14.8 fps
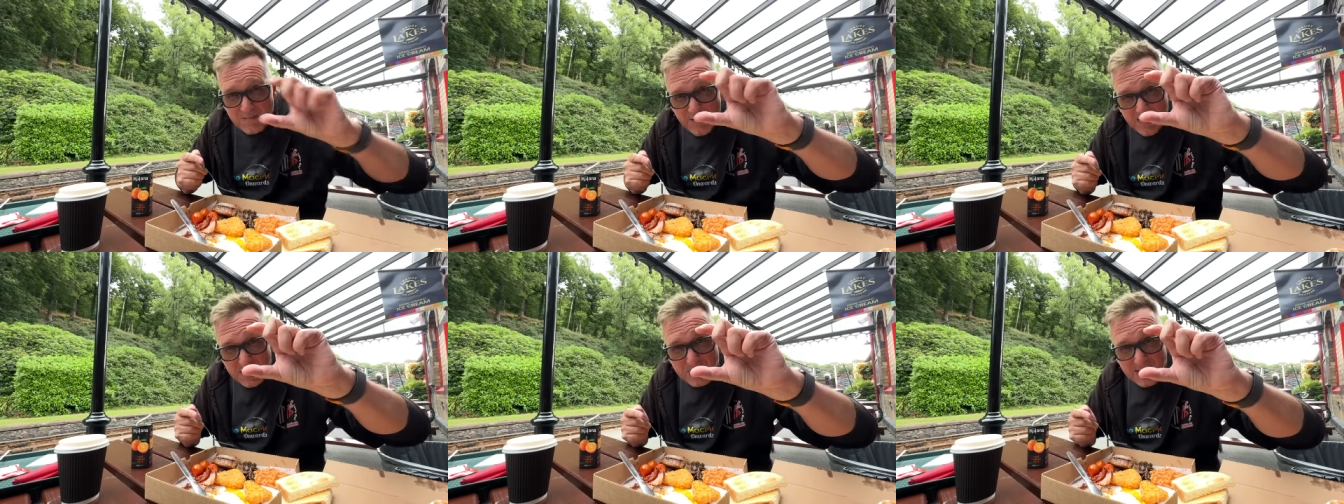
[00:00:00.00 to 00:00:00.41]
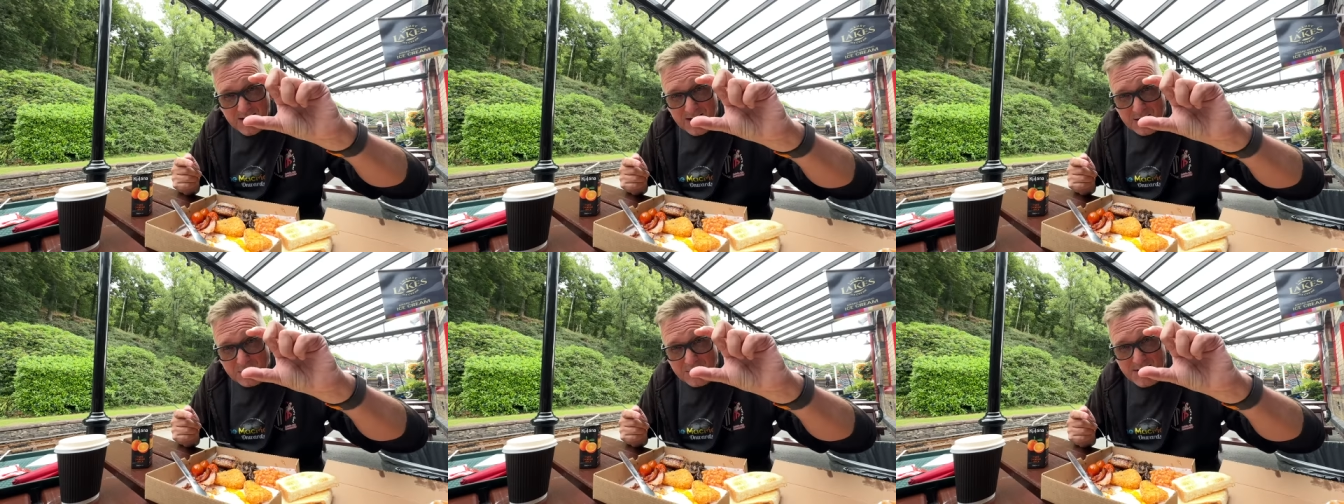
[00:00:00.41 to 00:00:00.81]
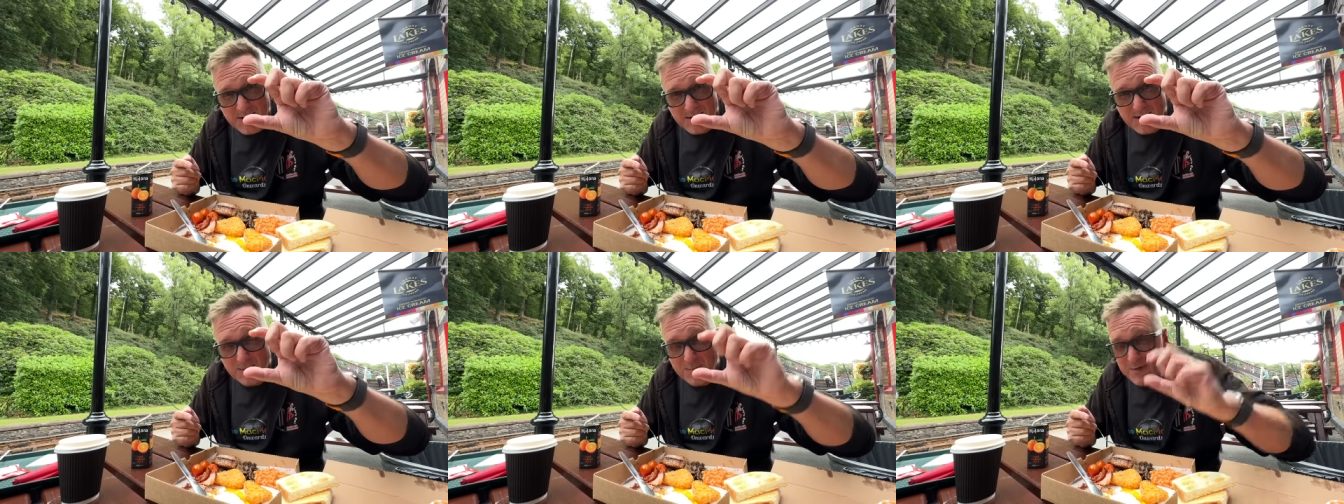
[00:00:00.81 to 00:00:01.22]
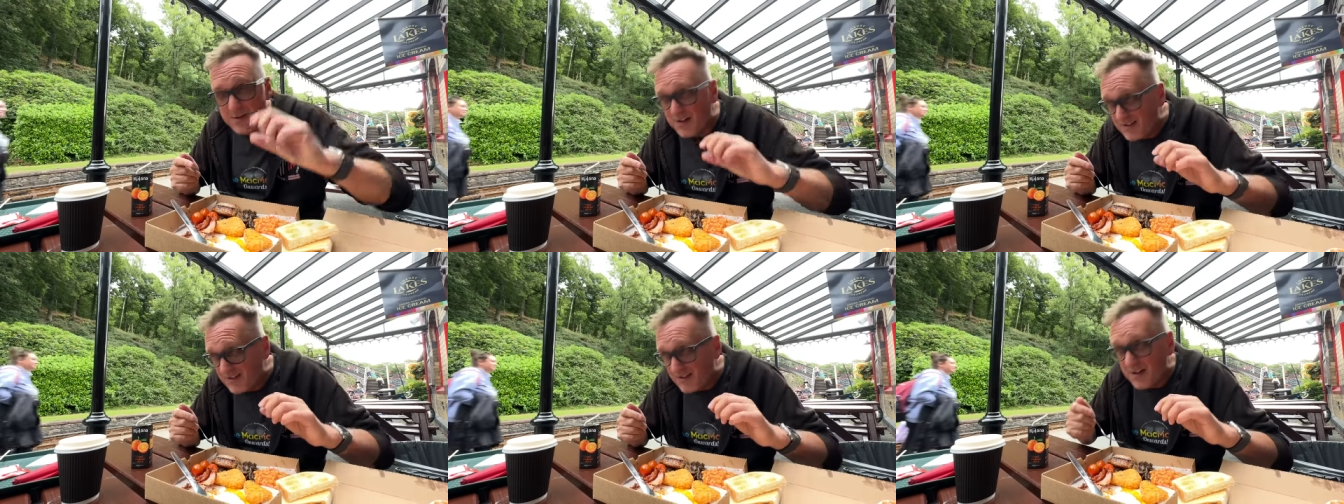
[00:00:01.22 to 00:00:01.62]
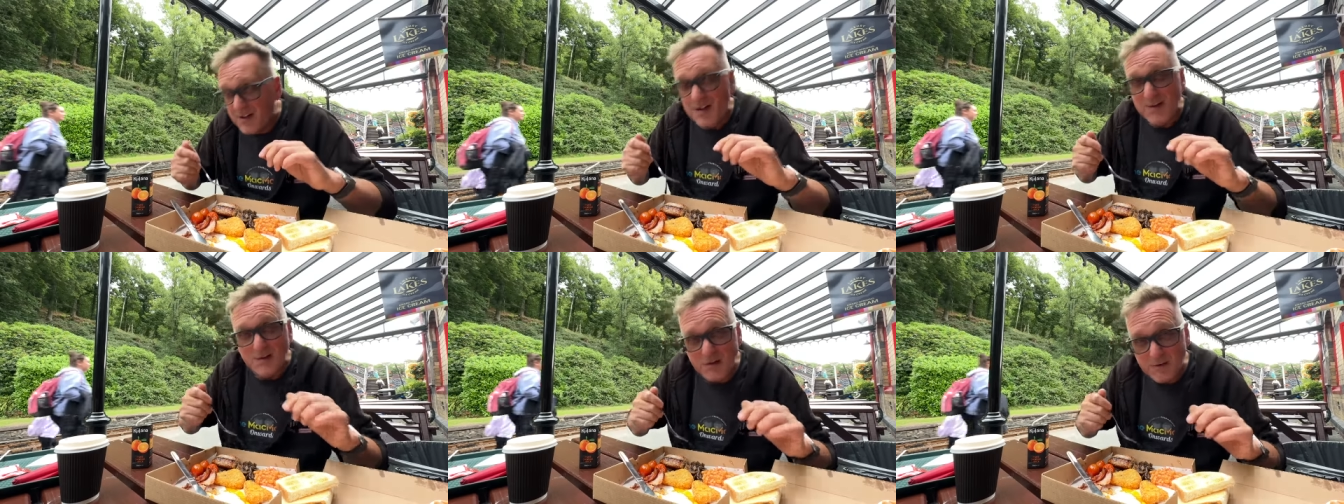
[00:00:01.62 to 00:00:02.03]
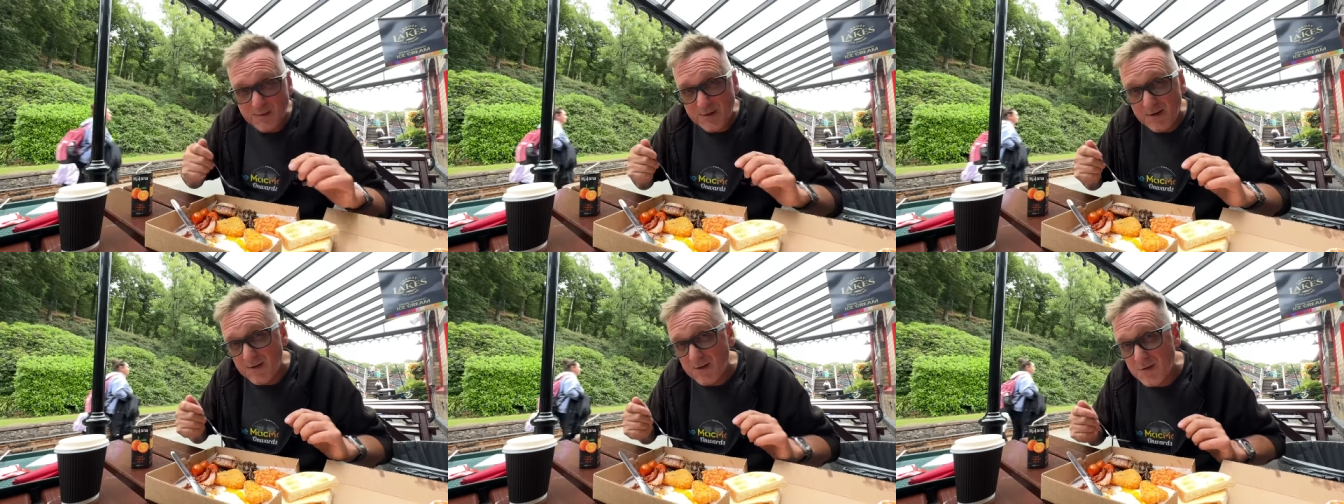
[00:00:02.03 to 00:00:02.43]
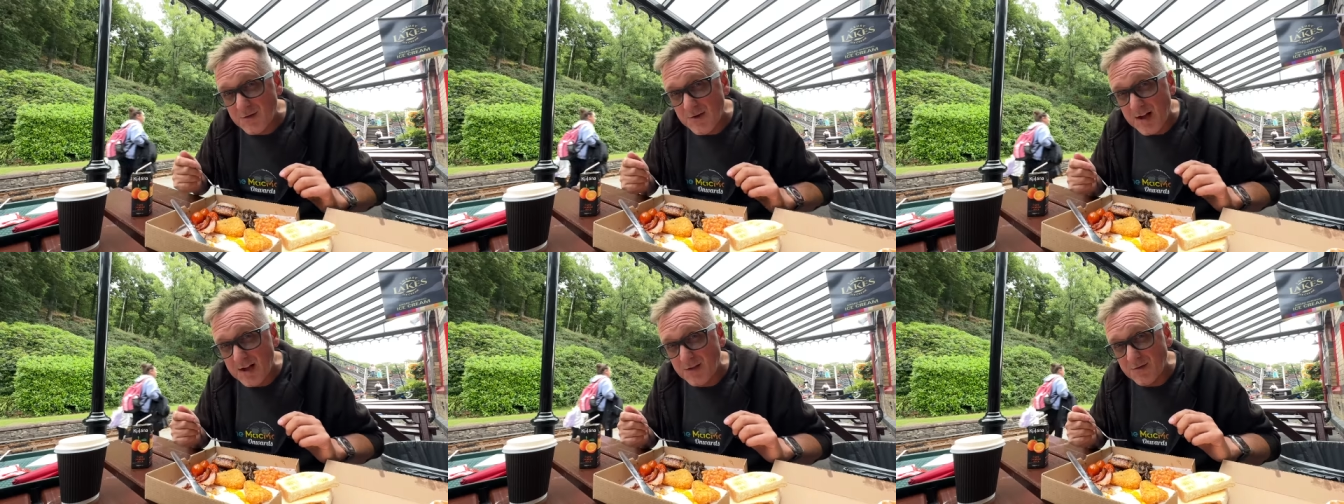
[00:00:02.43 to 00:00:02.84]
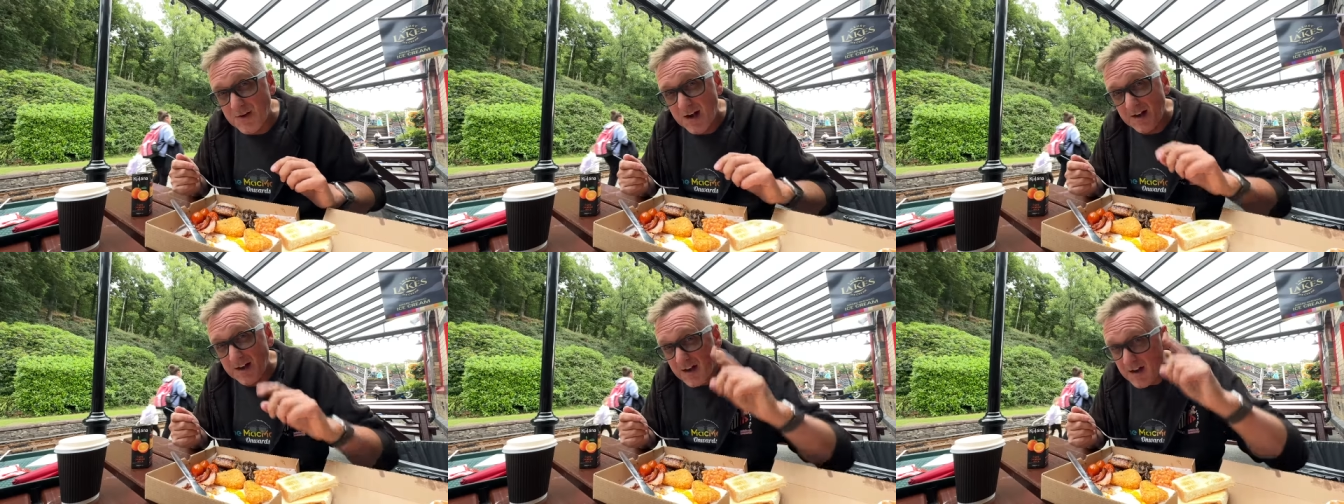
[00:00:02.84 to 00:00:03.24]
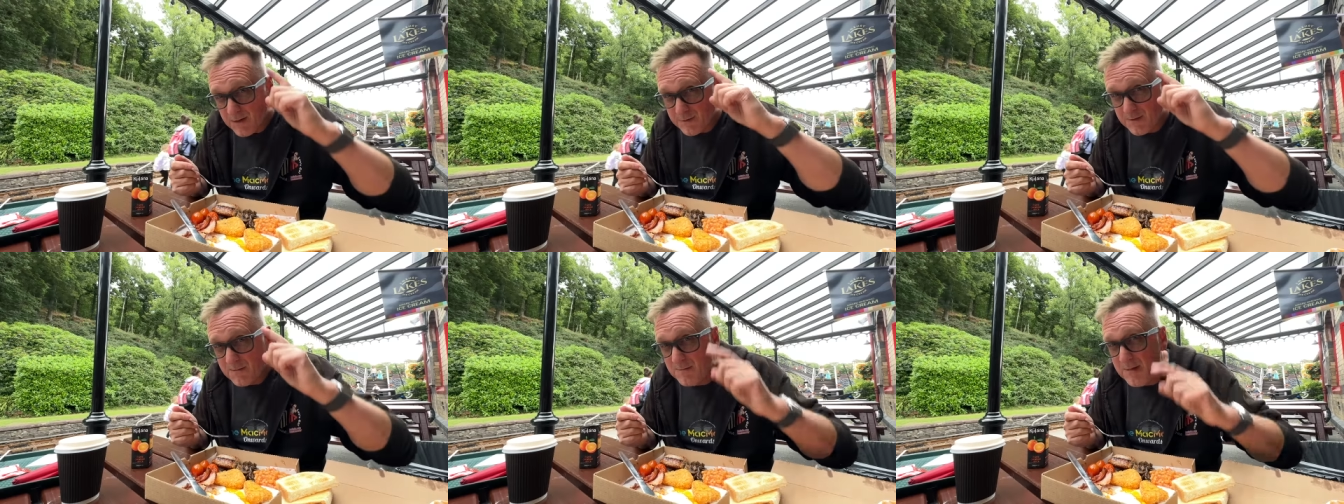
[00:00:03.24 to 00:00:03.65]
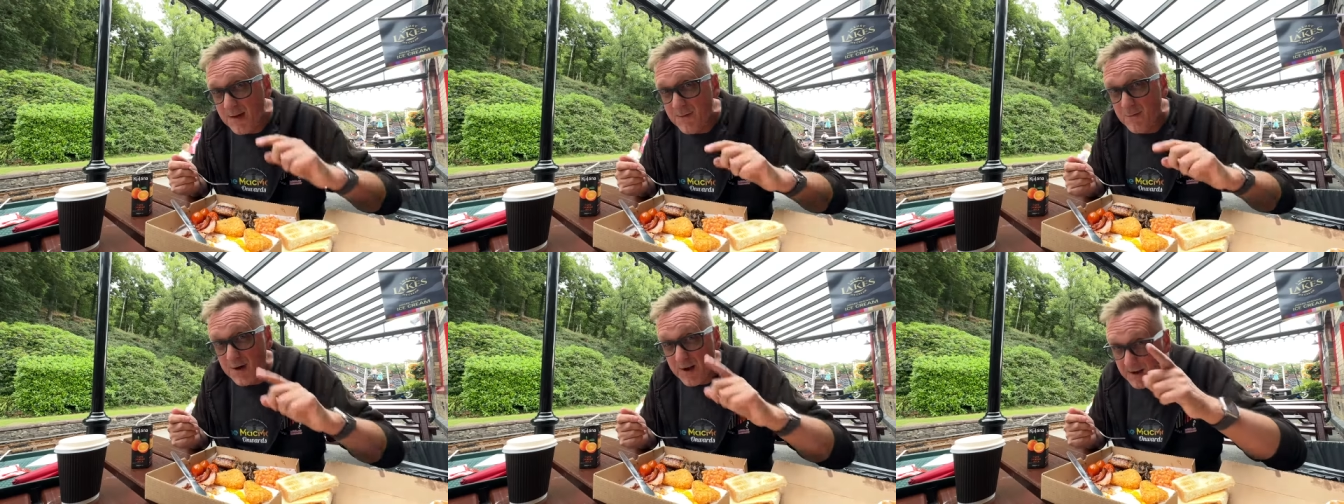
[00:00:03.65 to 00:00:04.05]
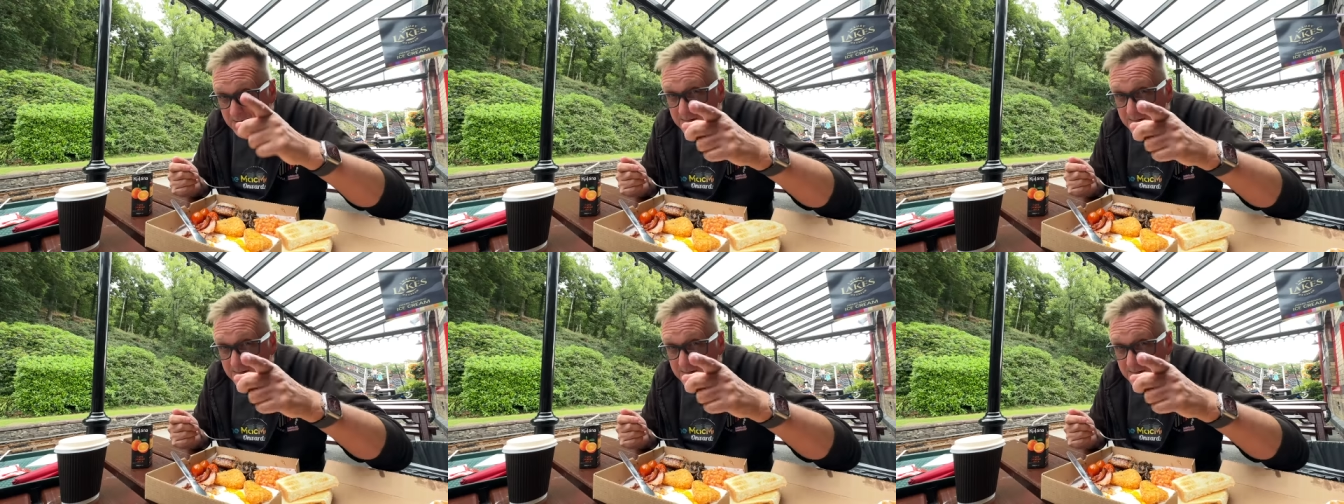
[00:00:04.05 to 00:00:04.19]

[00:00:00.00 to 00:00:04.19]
And he was a little tiny person jumping on the train track from memory.